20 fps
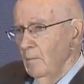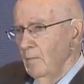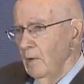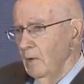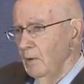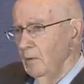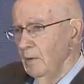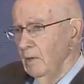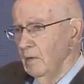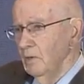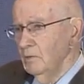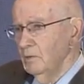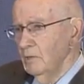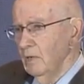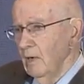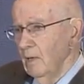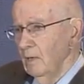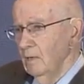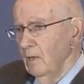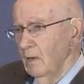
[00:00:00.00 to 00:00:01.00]
Marriott
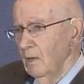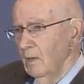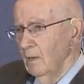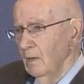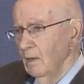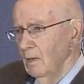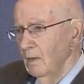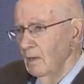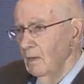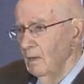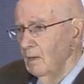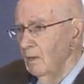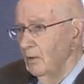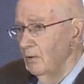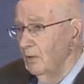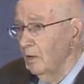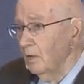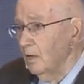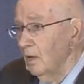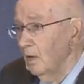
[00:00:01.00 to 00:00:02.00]
said,
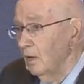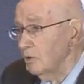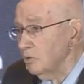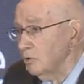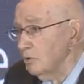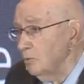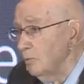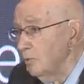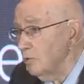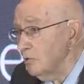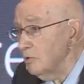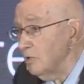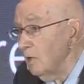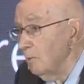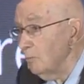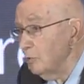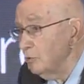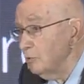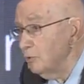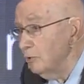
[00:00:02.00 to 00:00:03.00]
the customer's
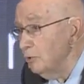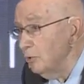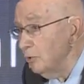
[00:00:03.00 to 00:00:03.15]
number 2.